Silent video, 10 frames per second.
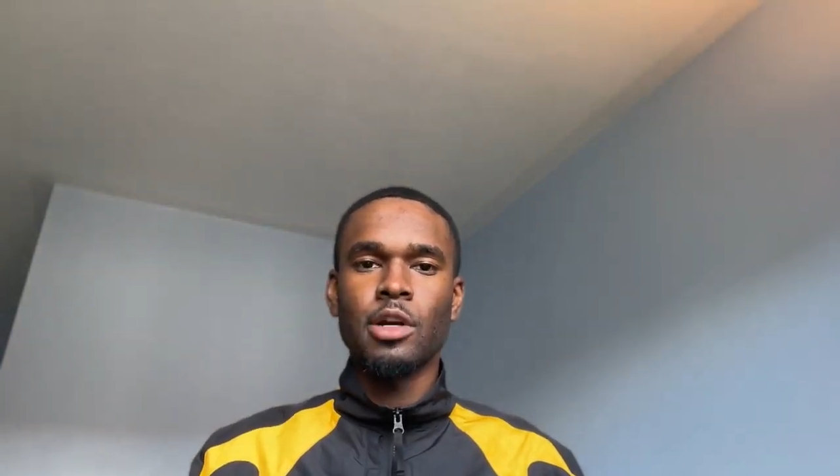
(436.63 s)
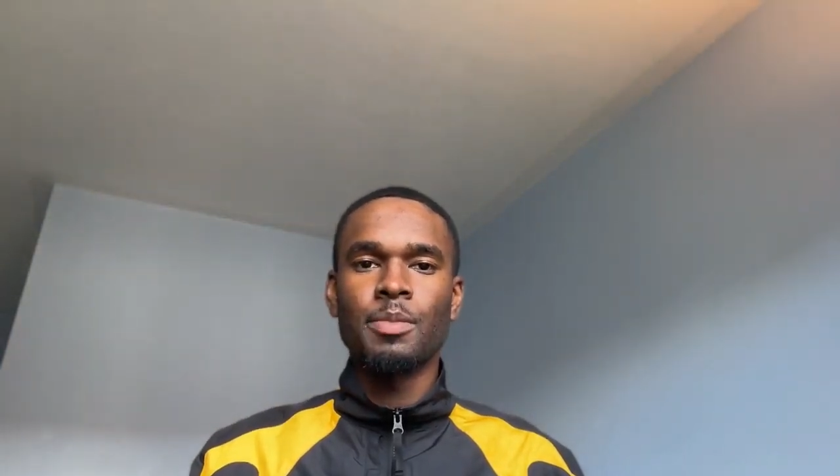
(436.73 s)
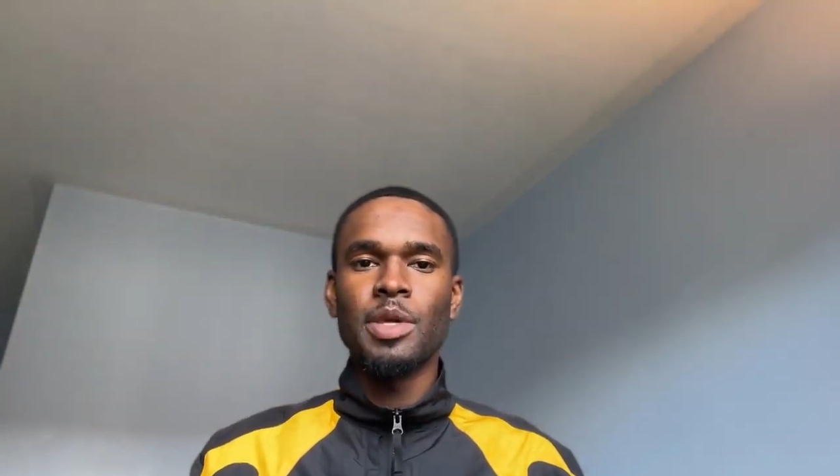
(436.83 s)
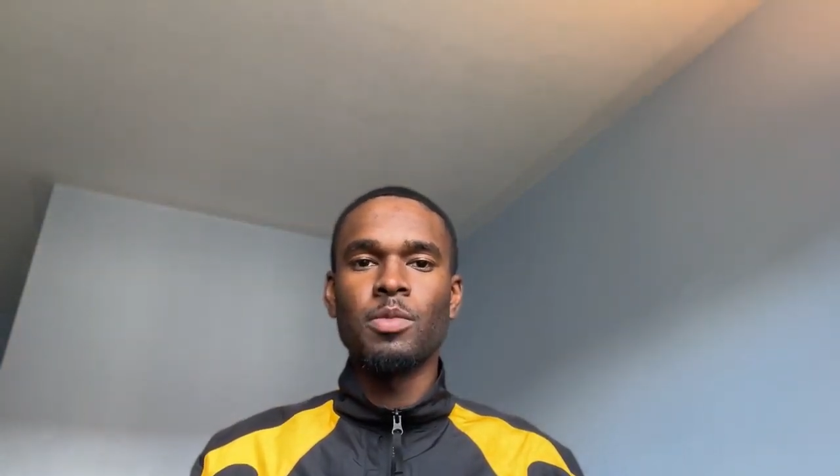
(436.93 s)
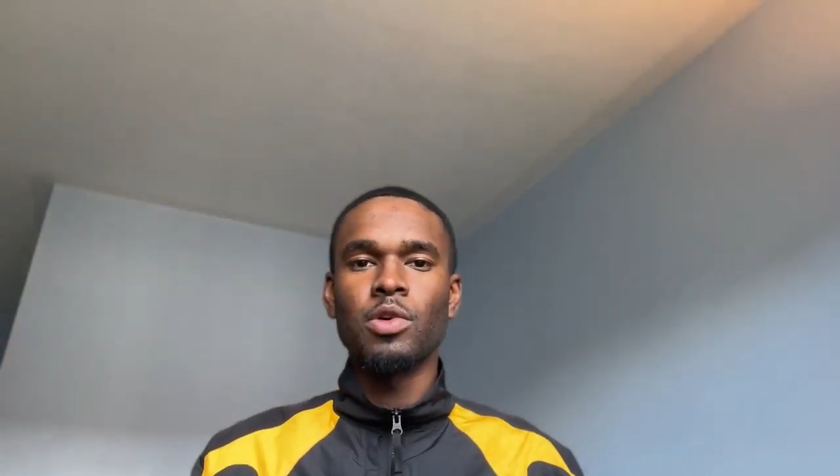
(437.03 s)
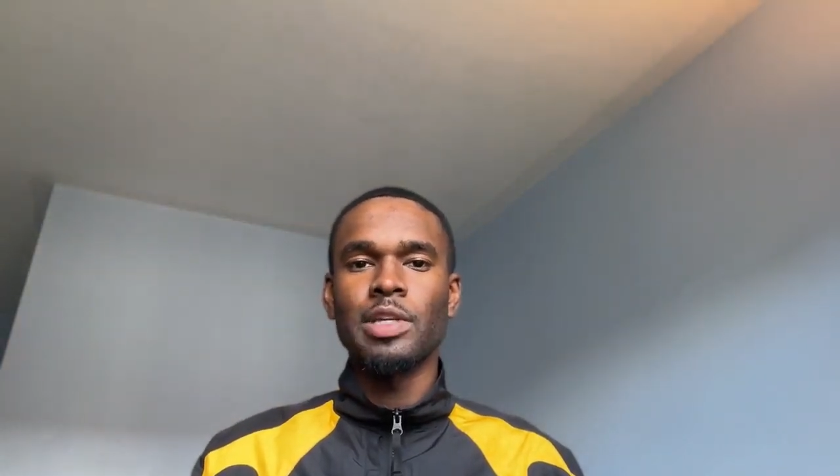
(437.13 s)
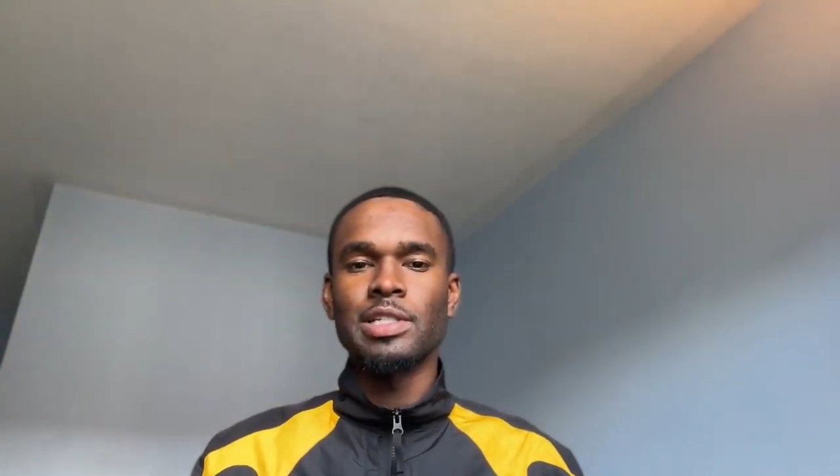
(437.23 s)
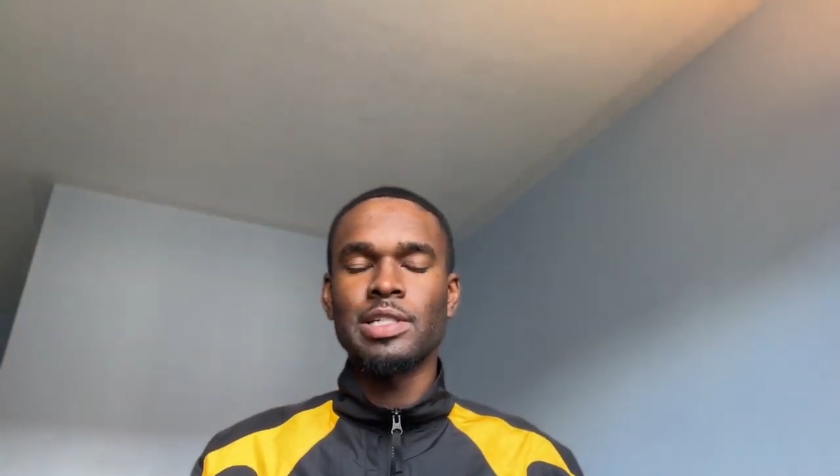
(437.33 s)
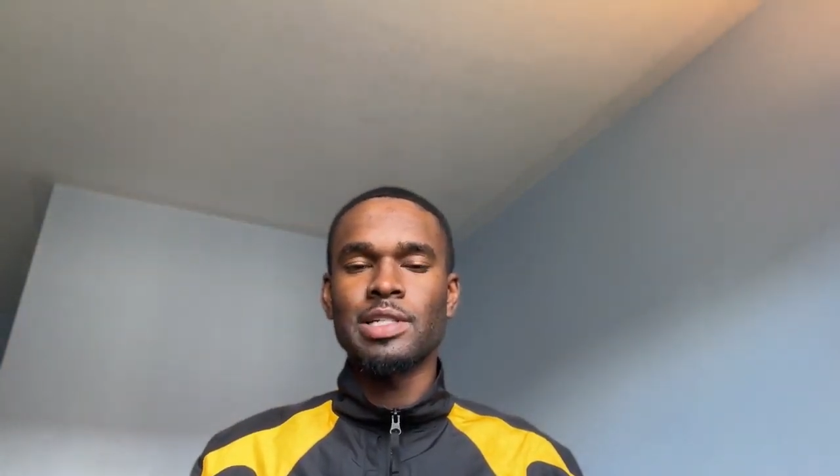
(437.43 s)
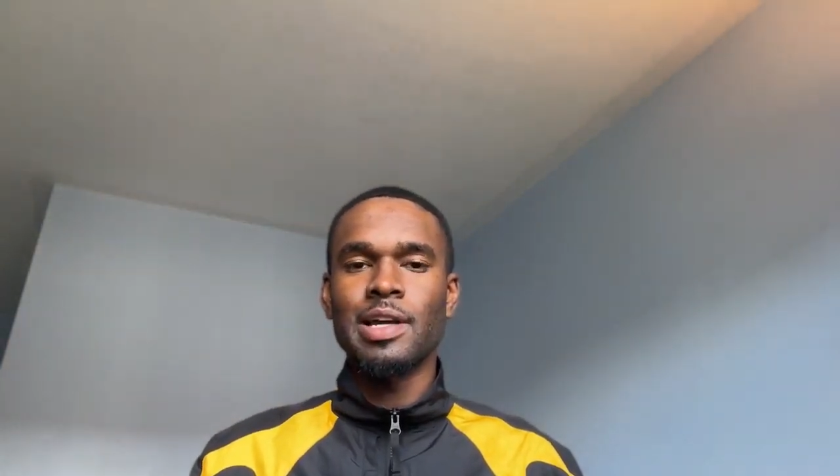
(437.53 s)
are people in
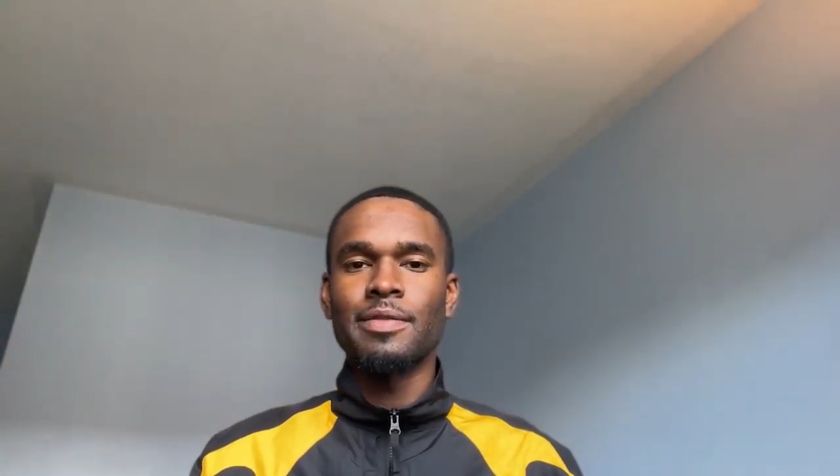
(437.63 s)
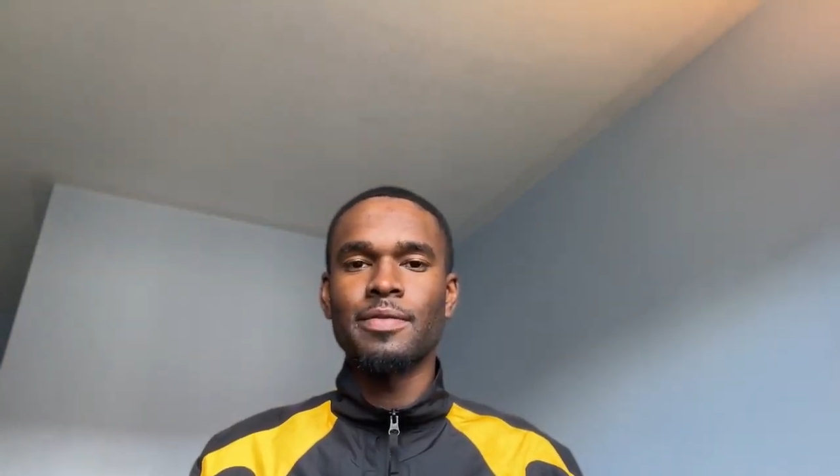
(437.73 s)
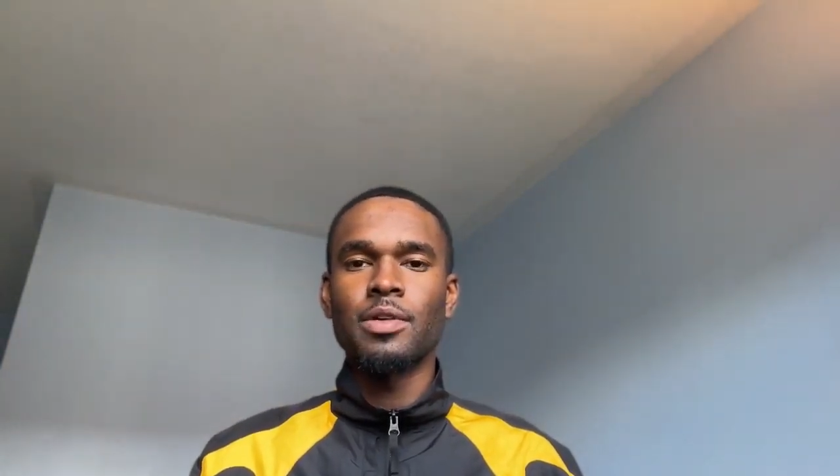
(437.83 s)
this life